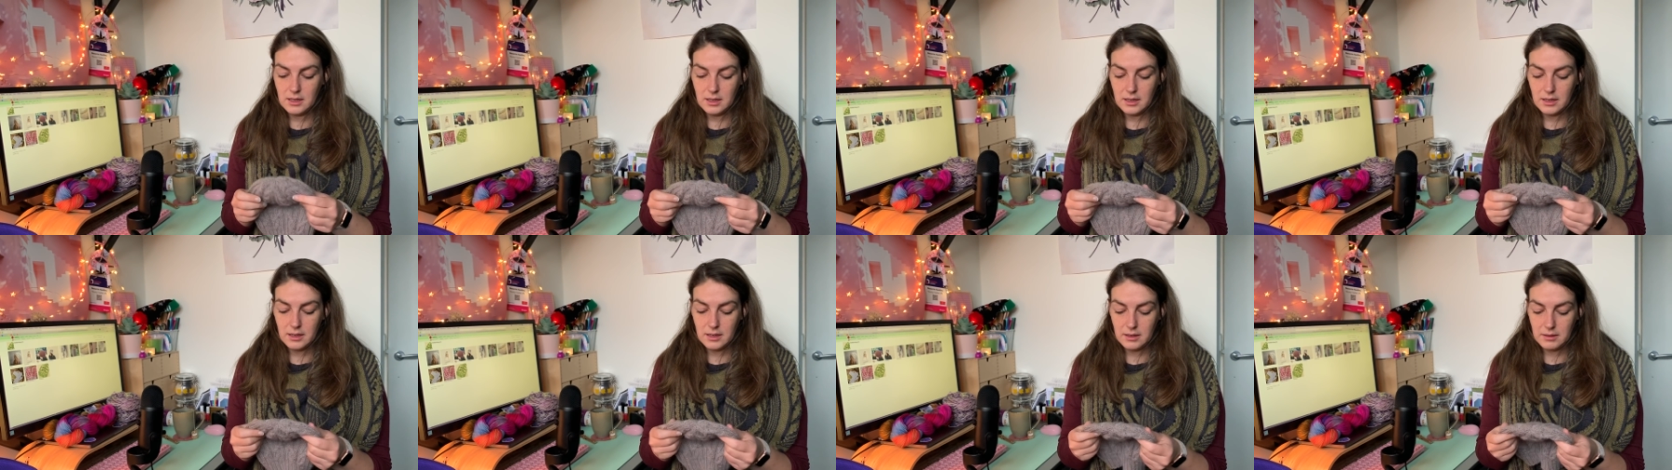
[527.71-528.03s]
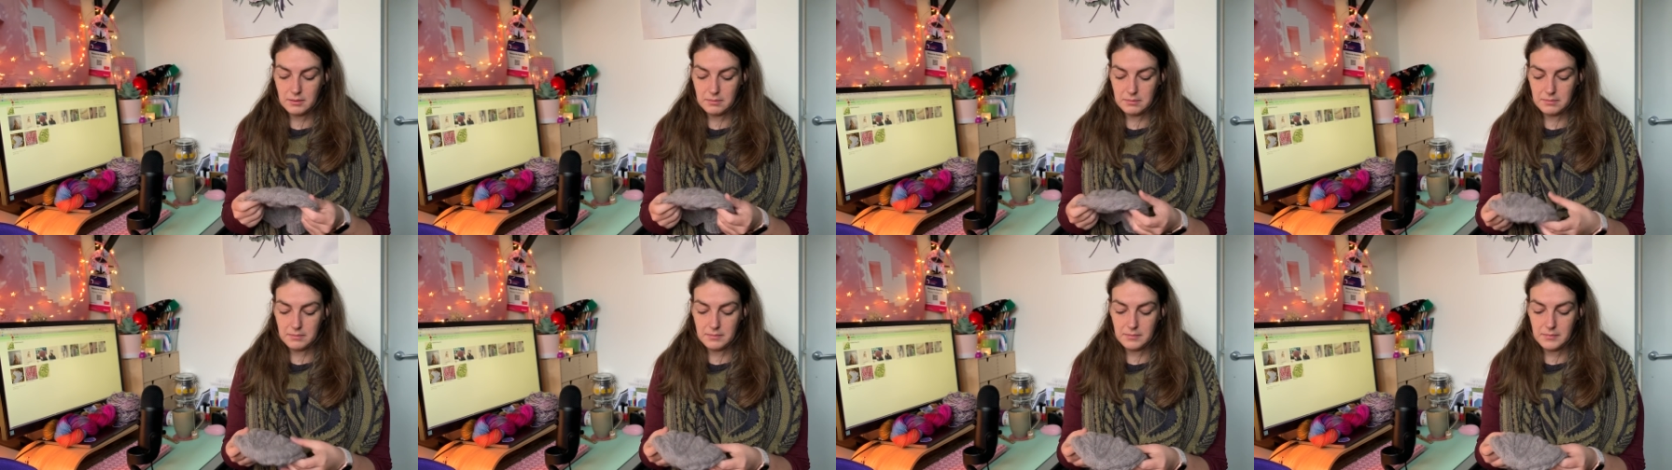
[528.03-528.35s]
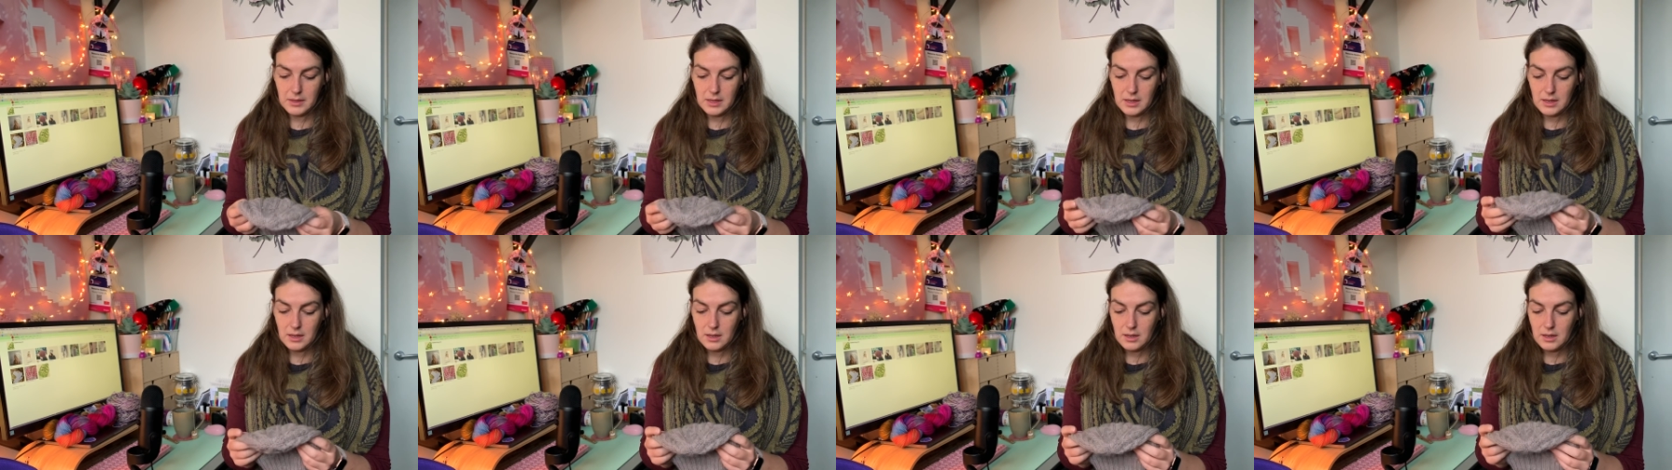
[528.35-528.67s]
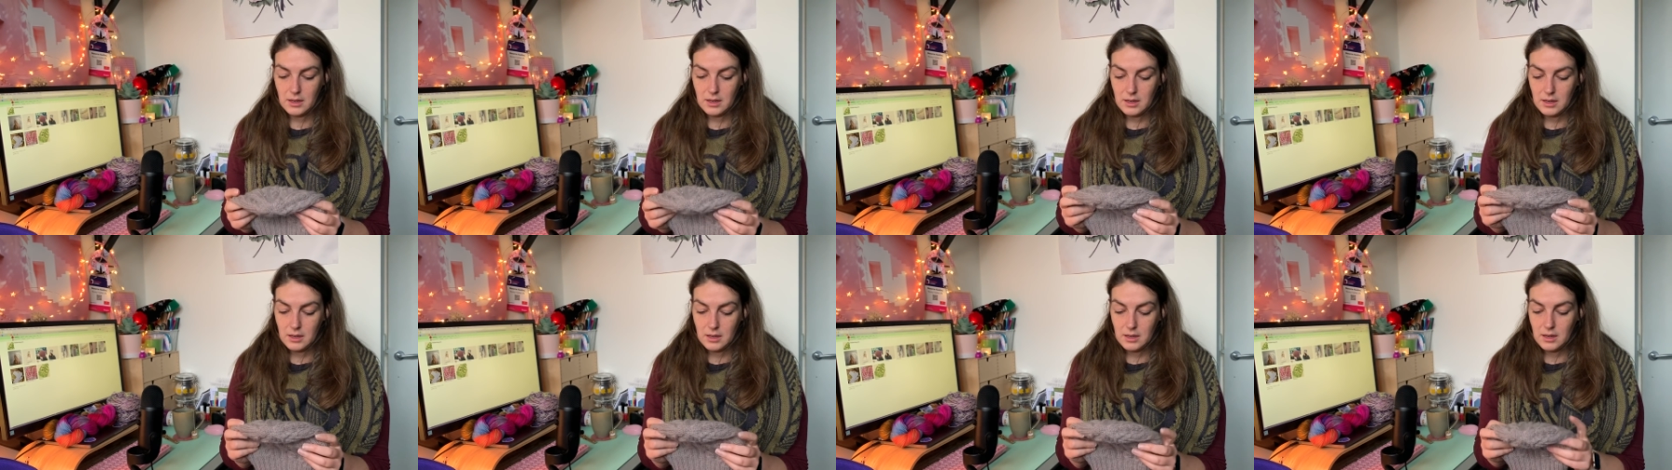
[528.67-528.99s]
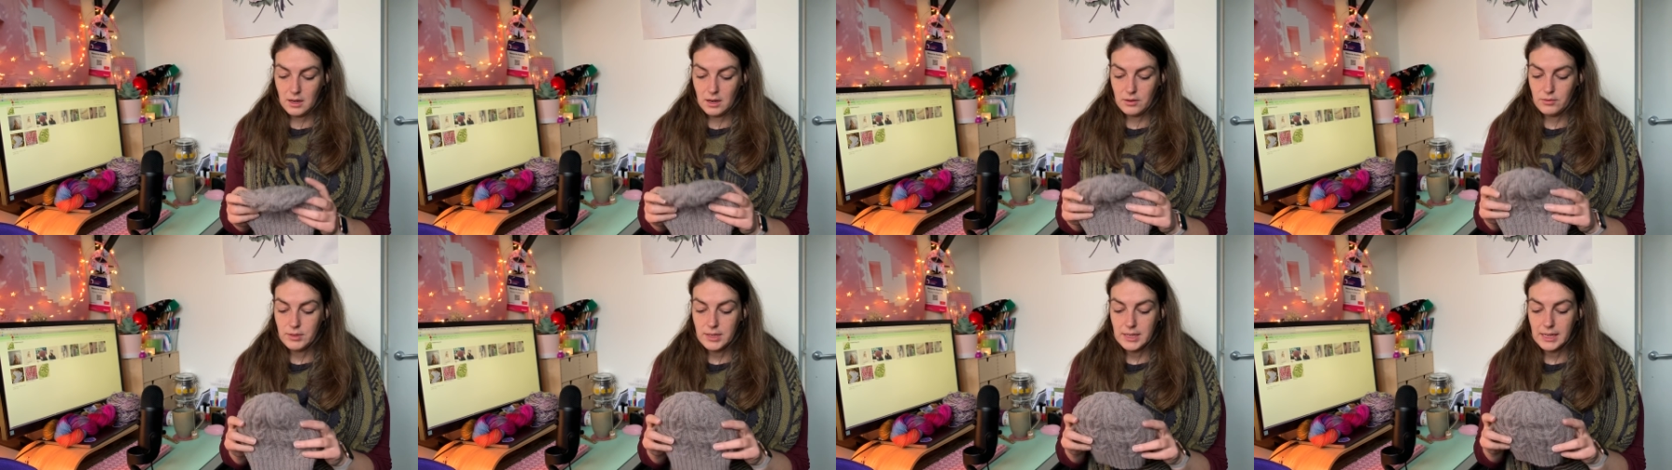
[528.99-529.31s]
I
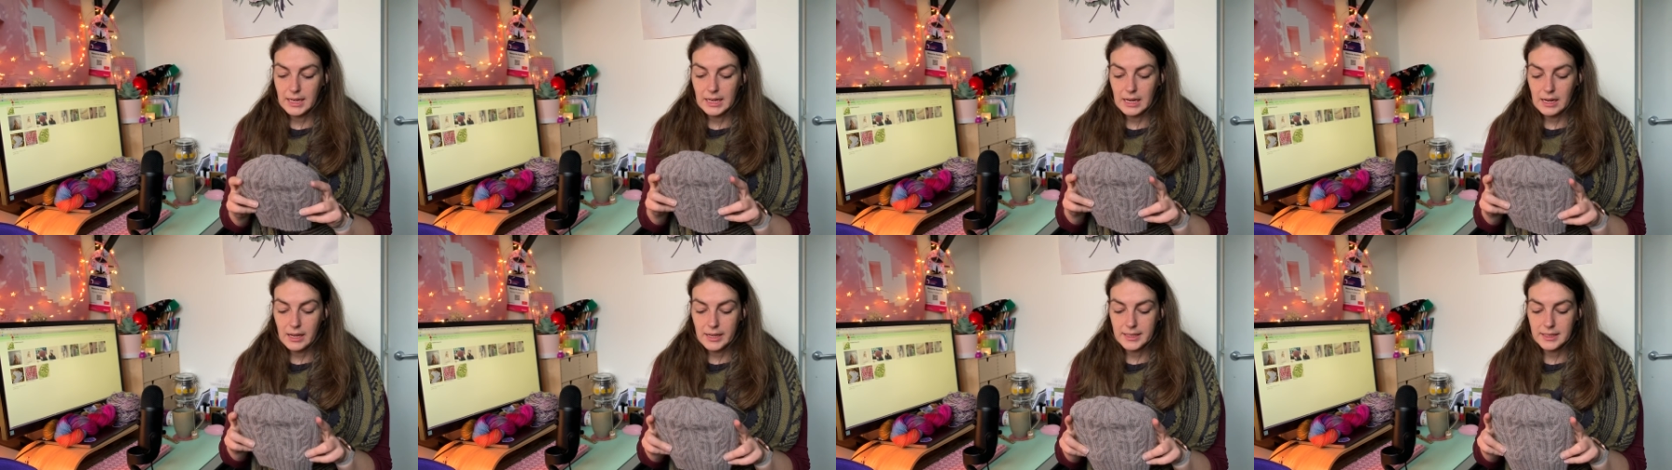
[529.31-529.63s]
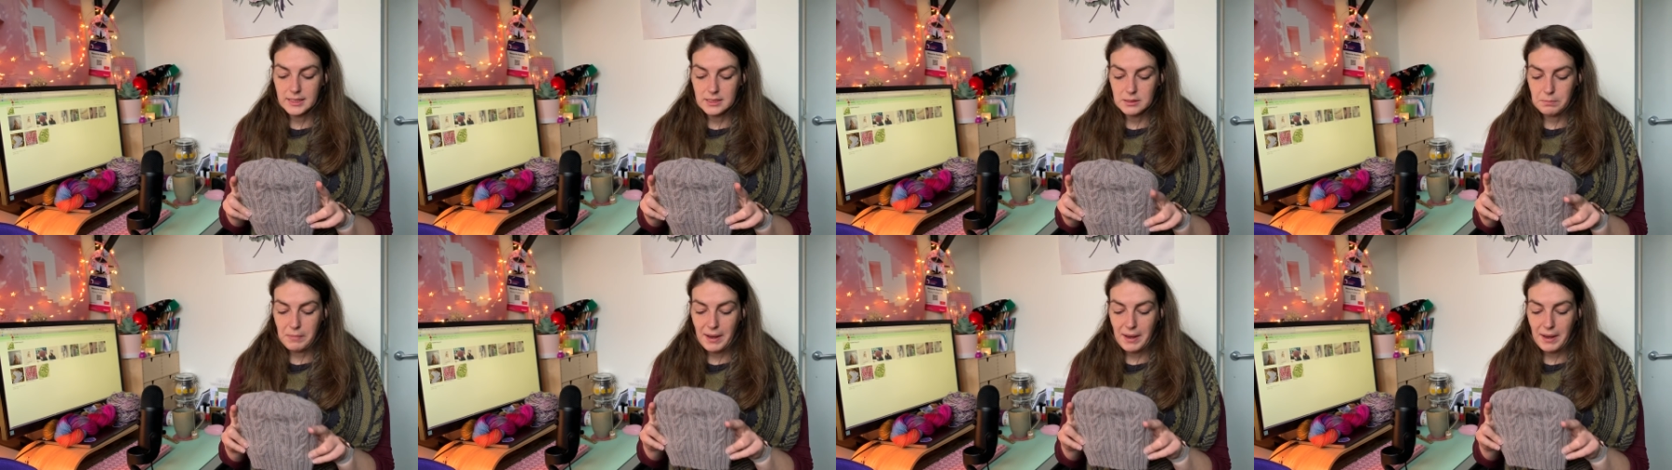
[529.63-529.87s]
really like this